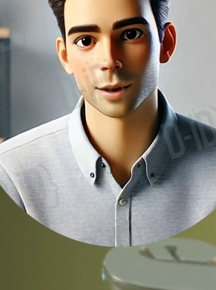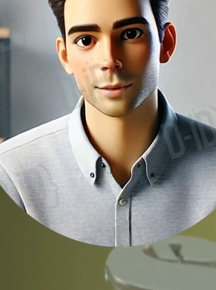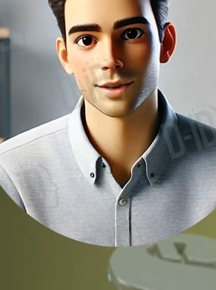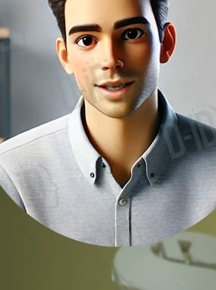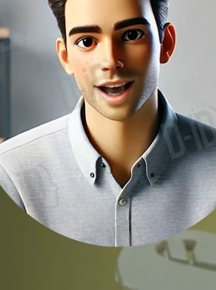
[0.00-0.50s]

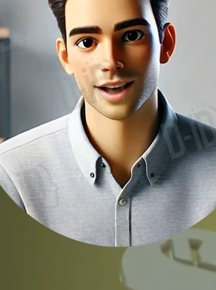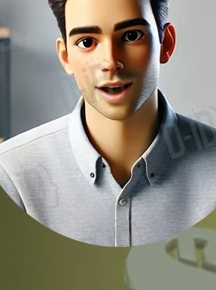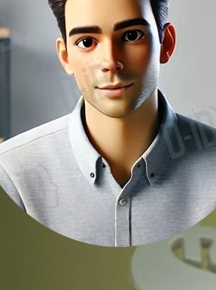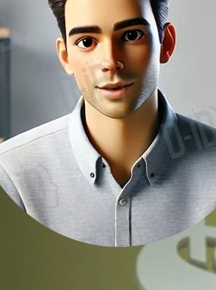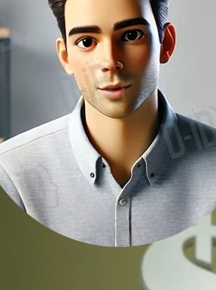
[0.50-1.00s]
but that
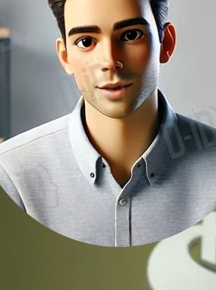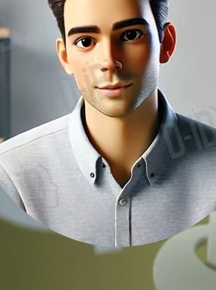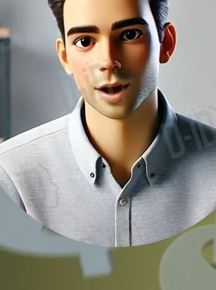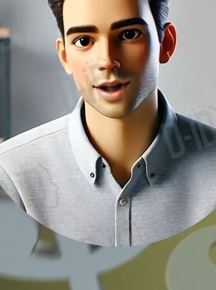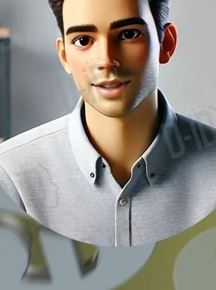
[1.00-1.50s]
comes with the
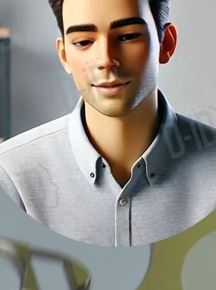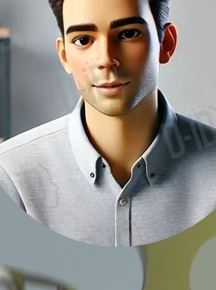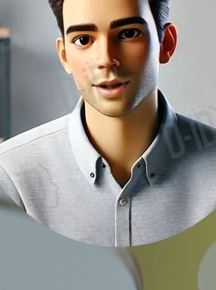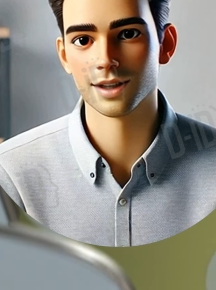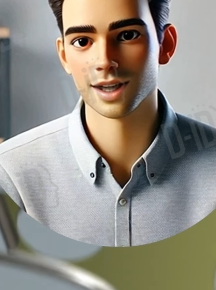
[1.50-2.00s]

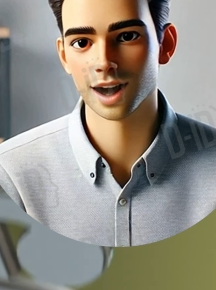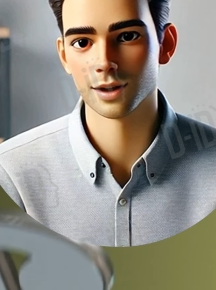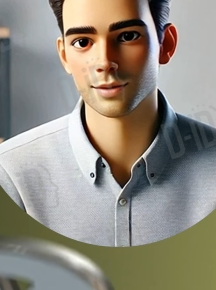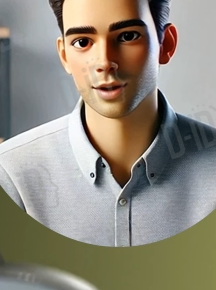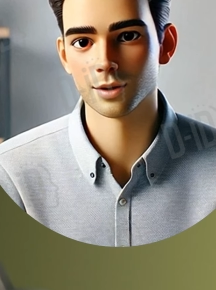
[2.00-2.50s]
possibility
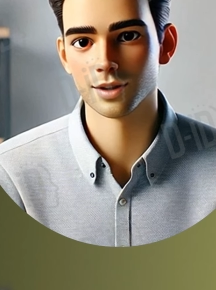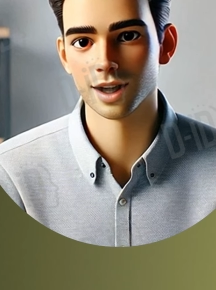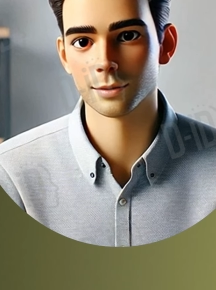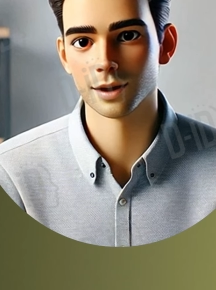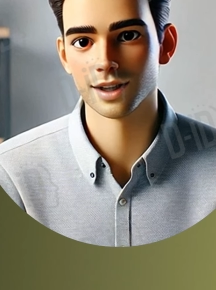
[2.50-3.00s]
of
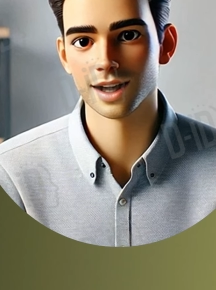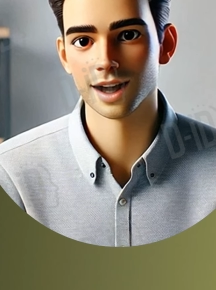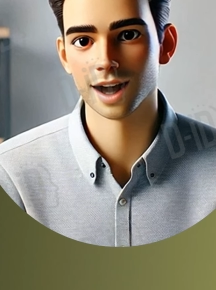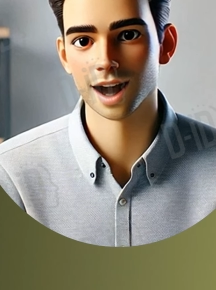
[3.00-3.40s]
losing money,